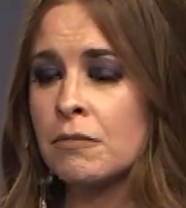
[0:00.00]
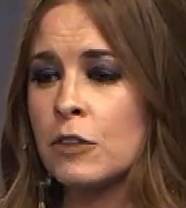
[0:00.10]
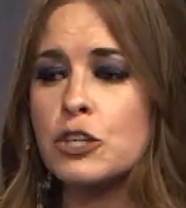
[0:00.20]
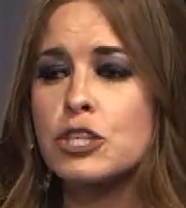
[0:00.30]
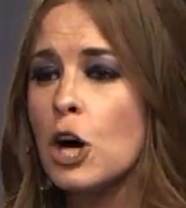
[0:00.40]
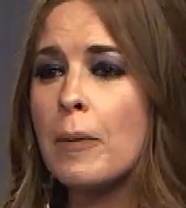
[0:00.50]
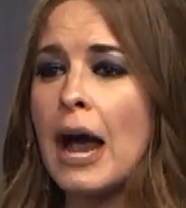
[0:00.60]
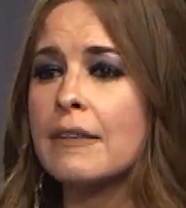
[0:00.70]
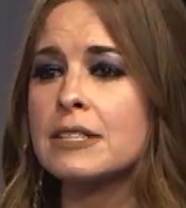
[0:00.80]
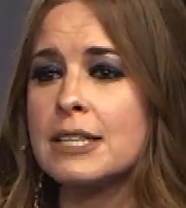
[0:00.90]
There's no
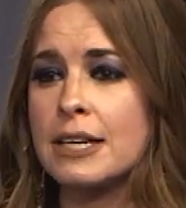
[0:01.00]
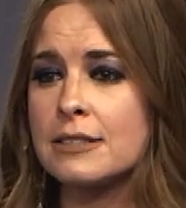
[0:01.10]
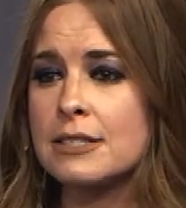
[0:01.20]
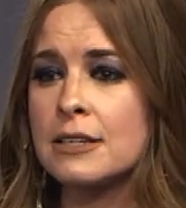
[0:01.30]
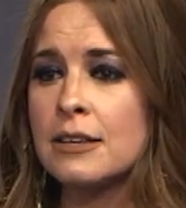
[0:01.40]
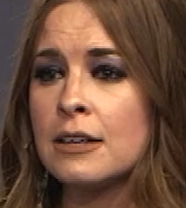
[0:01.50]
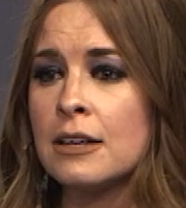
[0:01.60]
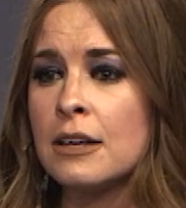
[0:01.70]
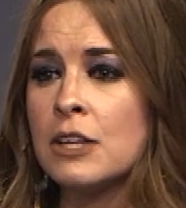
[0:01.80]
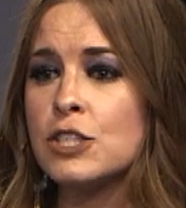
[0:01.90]
behind the scenes.
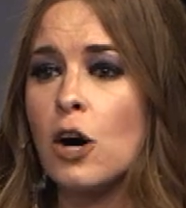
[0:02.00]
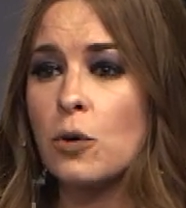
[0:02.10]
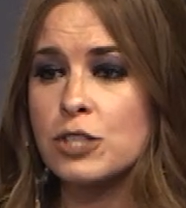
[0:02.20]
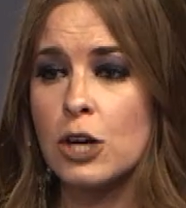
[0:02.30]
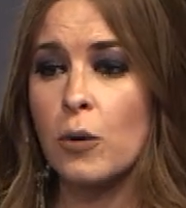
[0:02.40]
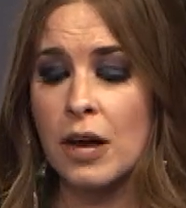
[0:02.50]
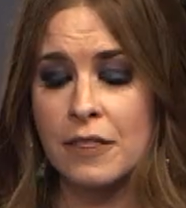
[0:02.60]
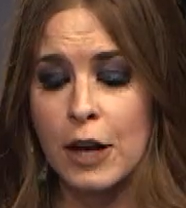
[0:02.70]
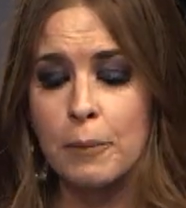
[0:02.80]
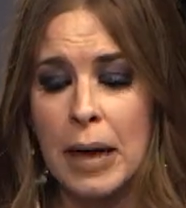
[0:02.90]
So
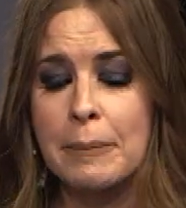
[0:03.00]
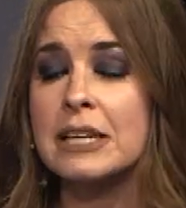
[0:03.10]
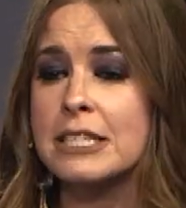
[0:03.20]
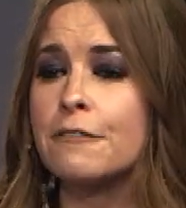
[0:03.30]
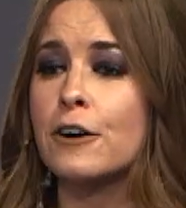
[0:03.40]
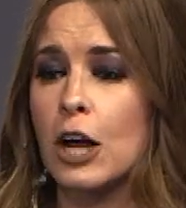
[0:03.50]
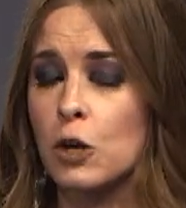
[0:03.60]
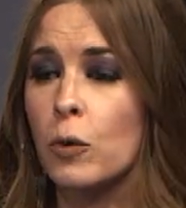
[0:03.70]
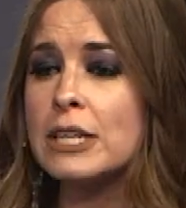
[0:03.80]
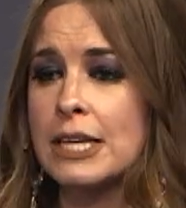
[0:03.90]
there may be different
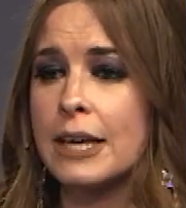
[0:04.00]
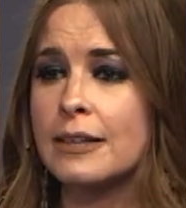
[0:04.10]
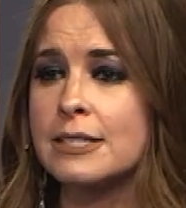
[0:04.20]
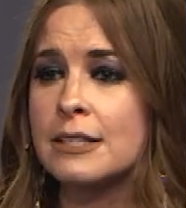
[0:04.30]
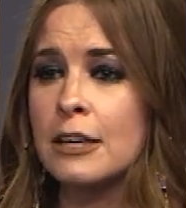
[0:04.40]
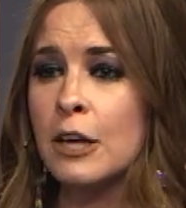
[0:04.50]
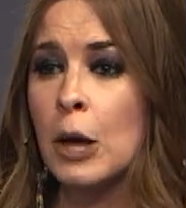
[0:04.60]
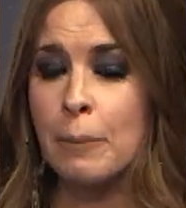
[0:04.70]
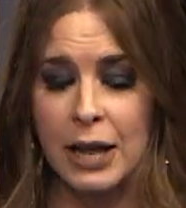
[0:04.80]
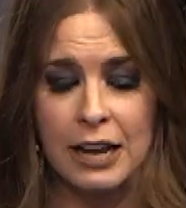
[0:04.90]
anointings,
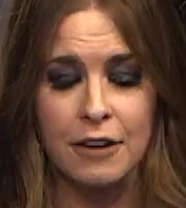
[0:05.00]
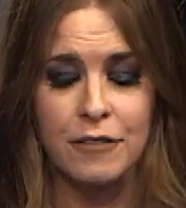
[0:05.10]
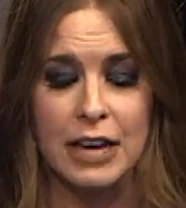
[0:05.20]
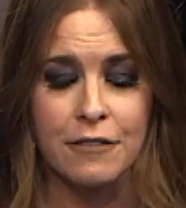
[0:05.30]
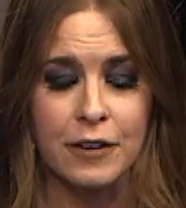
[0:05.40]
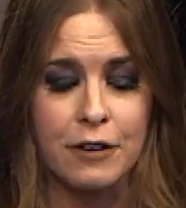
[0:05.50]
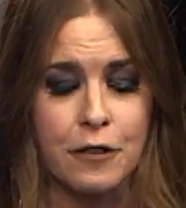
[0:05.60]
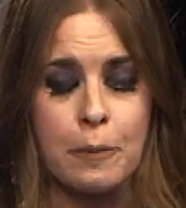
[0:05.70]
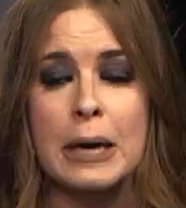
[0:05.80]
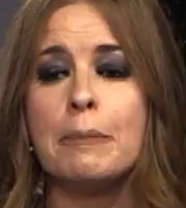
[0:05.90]
but if
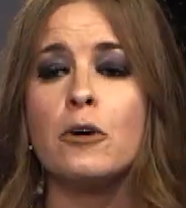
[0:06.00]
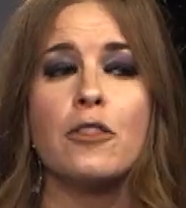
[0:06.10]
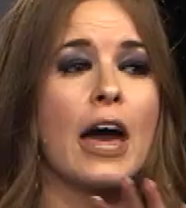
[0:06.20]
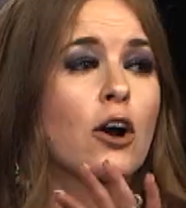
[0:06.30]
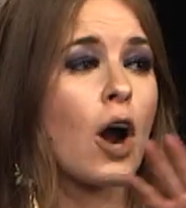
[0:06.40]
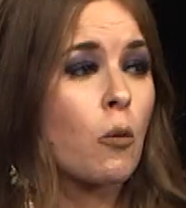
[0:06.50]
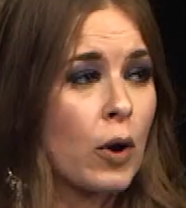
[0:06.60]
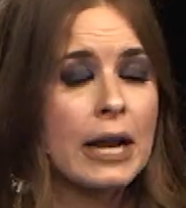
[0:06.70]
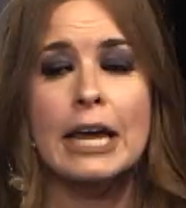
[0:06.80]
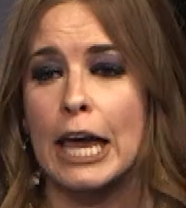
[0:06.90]
the people that are
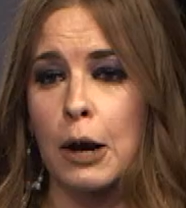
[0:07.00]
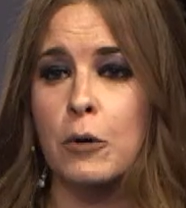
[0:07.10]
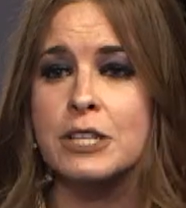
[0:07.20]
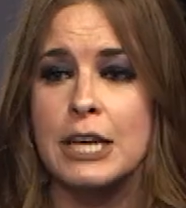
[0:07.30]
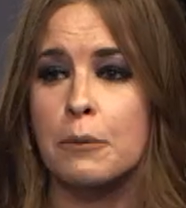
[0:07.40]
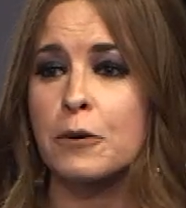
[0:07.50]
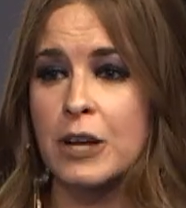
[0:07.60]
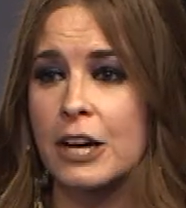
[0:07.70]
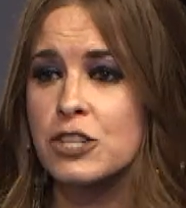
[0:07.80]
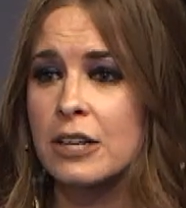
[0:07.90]
running cameras and
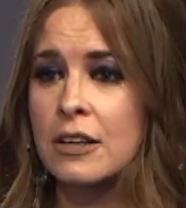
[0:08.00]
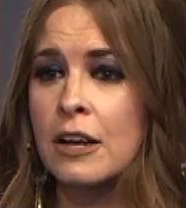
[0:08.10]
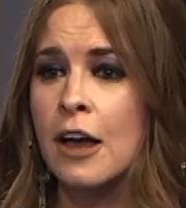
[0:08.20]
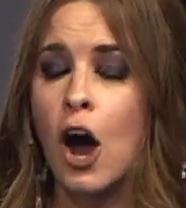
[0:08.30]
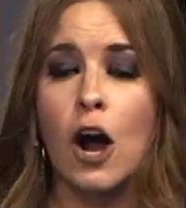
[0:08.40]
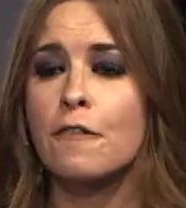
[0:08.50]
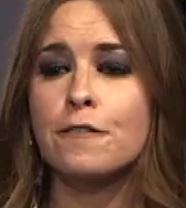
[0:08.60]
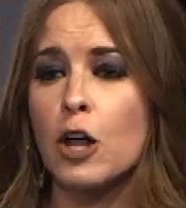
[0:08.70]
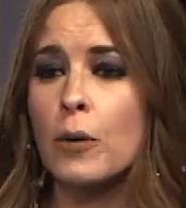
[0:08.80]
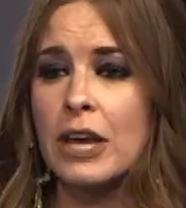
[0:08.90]
production aren't
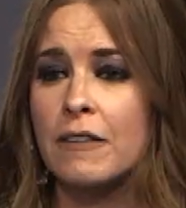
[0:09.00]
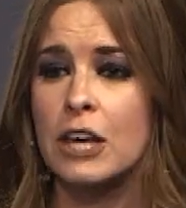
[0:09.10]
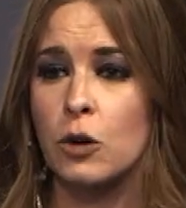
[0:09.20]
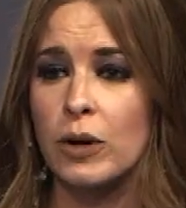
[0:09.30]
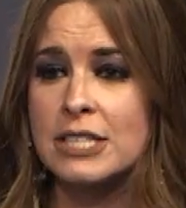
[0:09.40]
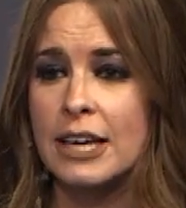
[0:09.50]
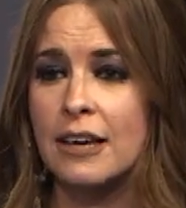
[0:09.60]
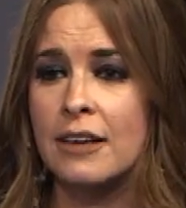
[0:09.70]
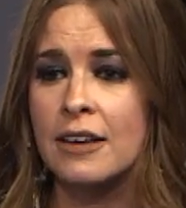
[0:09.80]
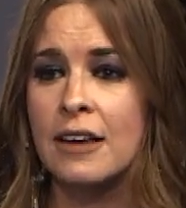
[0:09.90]
flowing in the
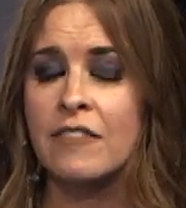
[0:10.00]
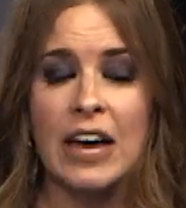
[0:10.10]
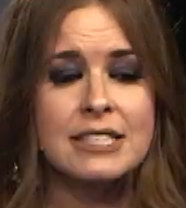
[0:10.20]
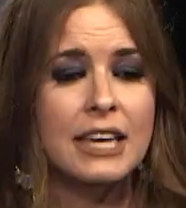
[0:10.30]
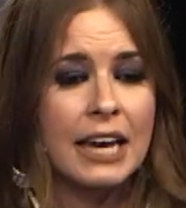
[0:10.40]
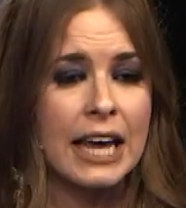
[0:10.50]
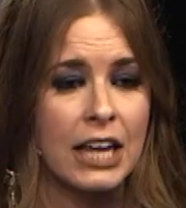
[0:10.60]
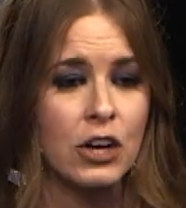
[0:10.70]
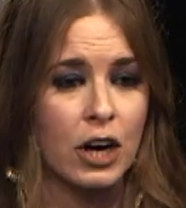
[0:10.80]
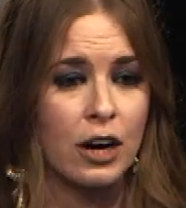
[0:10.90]
anointing, that's going to
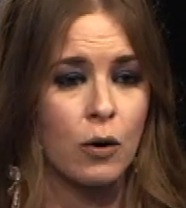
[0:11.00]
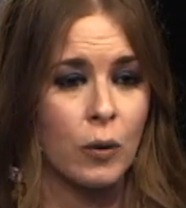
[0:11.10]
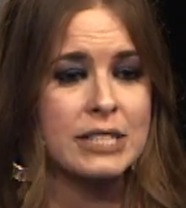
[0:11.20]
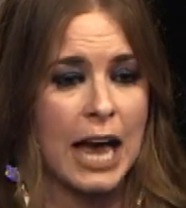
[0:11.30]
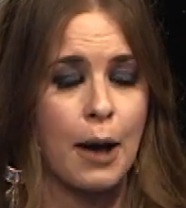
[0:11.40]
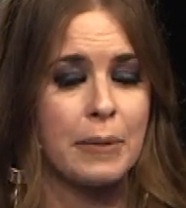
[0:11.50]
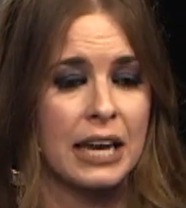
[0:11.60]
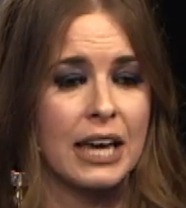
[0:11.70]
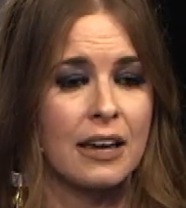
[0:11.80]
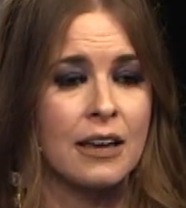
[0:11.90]
hinder what's
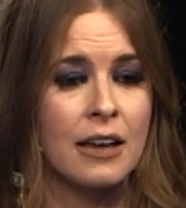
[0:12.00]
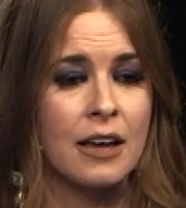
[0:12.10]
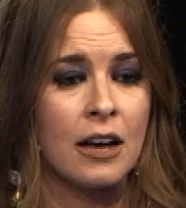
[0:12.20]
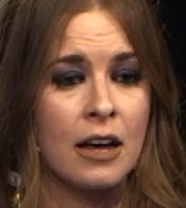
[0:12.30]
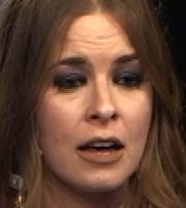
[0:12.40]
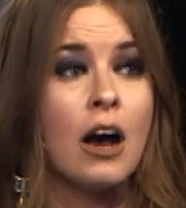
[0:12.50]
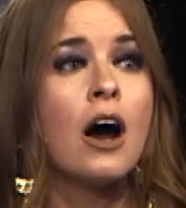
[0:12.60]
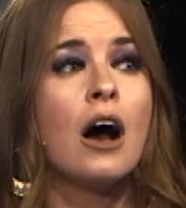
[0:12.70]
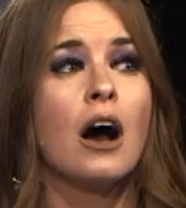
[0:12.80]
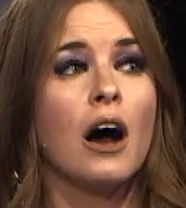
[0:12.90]
happening,
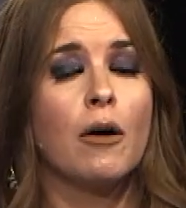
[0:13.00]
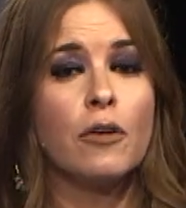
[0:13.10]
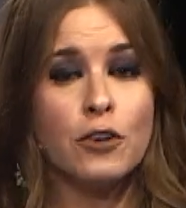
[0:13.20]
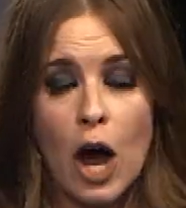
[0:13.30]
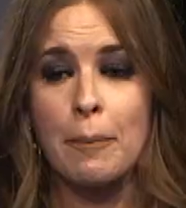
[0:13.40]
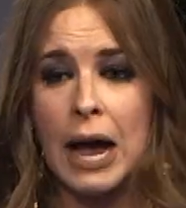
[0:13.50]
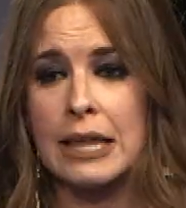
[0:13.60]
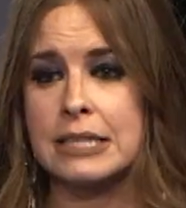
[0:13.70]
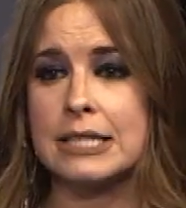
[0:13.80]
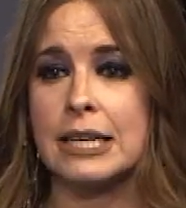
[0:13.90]
not
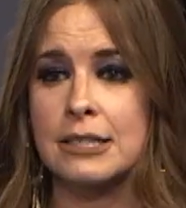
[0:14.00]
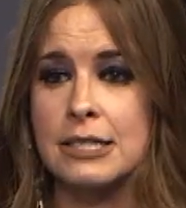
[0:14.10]
behind the scenes.